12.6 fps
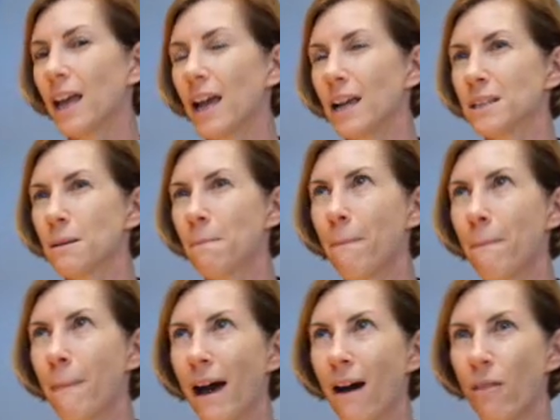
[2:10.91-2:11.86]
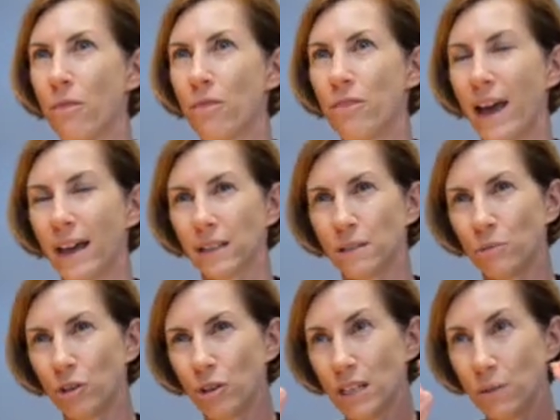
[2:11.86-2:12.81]
It's about that
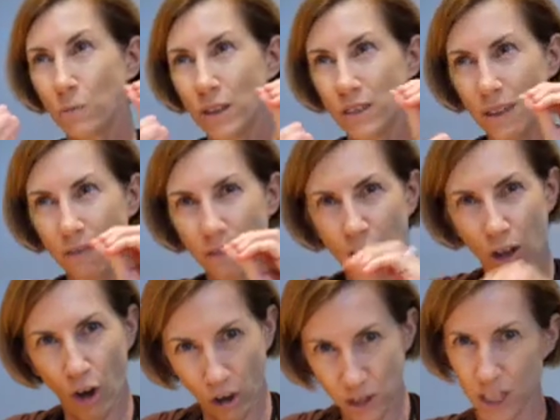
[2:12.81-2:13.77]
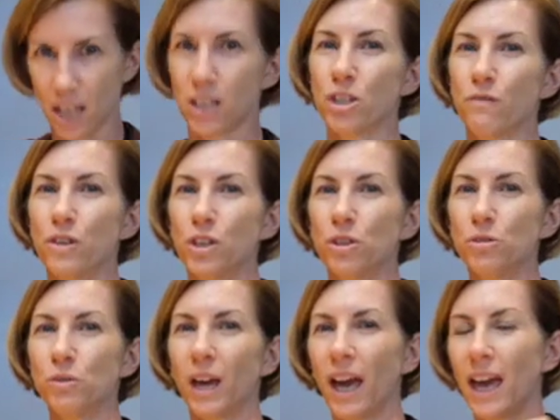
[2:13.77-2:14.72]
community within the context of the
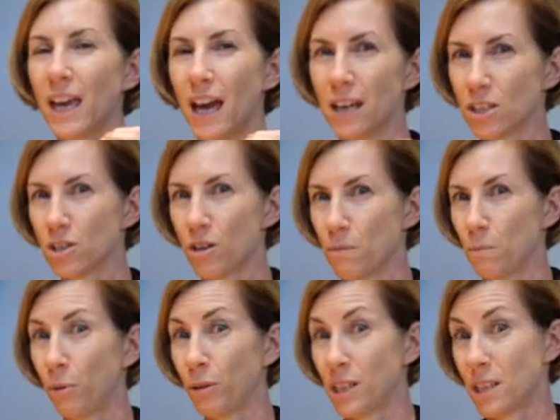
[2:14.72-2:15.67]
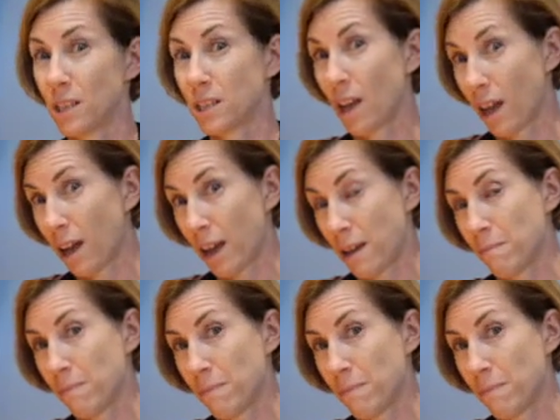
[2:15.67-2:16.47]
UK at a certain point in time.